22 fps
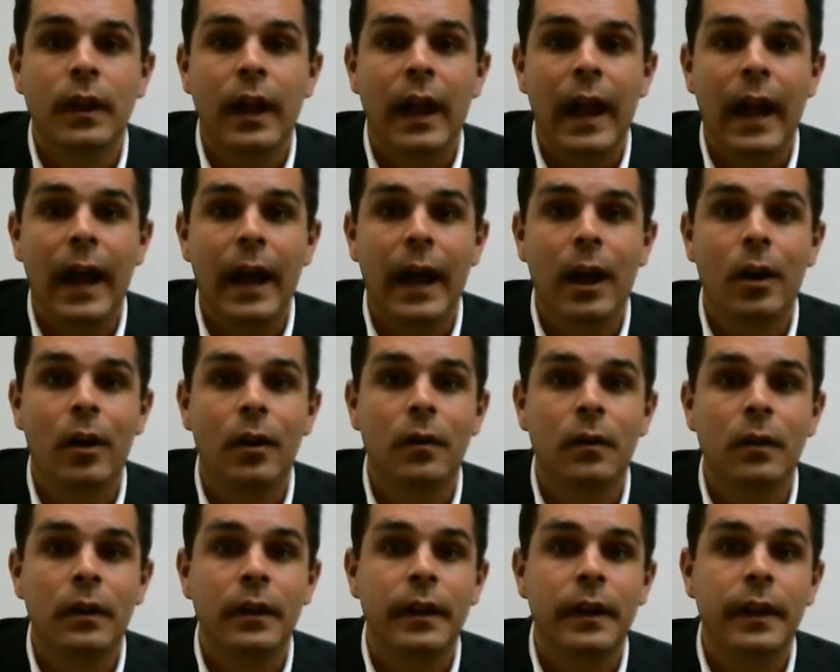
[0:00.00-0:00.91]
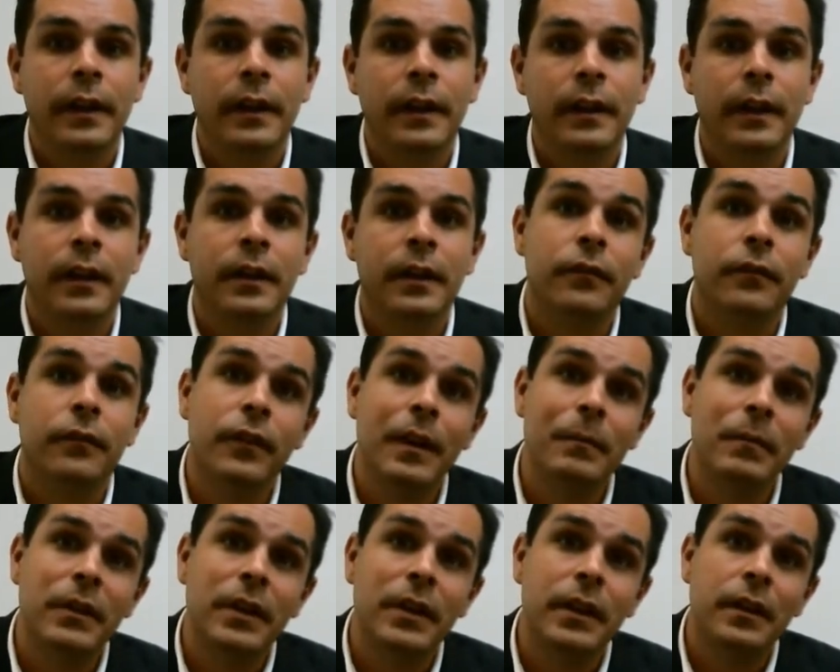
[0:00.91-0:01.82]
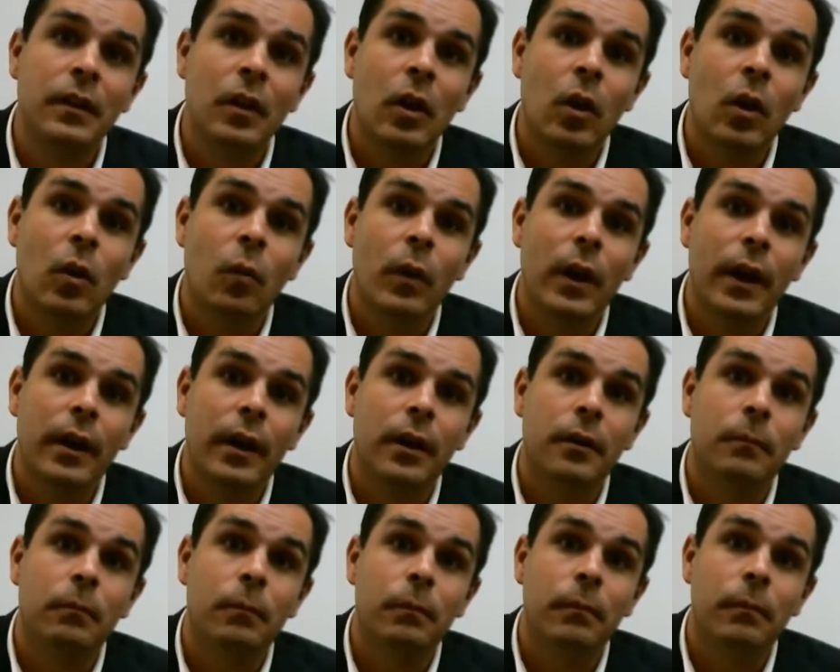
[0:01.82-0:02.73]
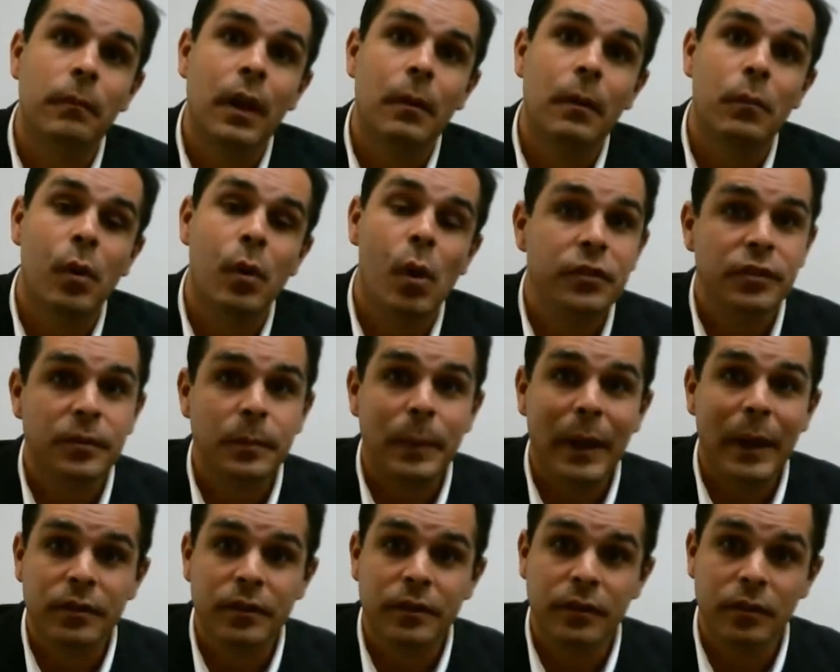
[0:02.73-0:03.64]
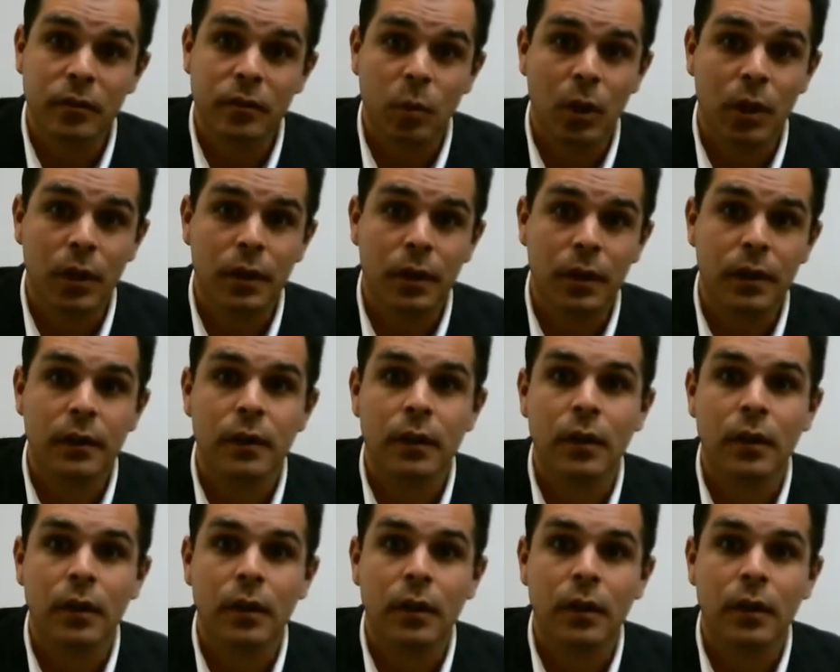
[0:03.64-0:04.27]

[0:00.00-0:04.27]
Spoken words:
how in a family where both spouses work